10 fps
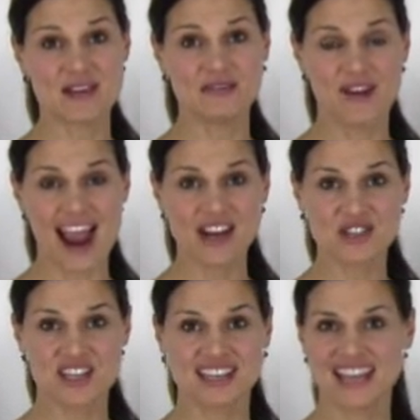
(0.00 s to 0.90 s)
a
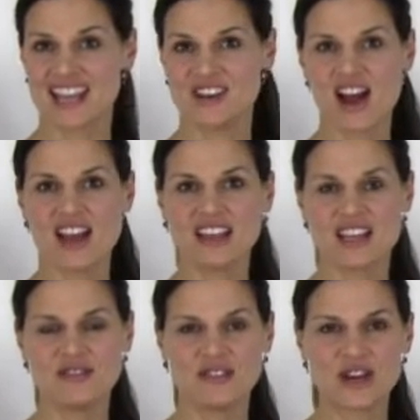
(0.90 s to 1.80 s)
fraction cannot
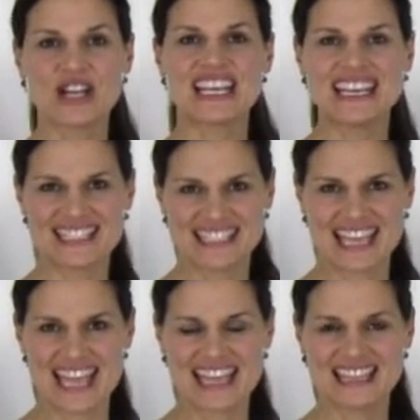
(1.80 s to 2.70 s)
convert
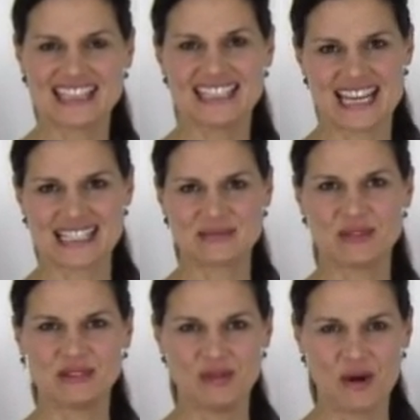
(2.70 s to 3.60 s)
easily to
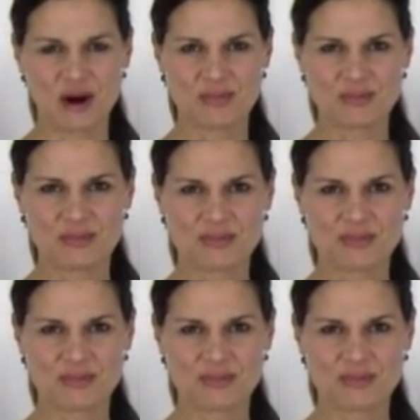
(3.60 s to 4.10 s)
decimal form.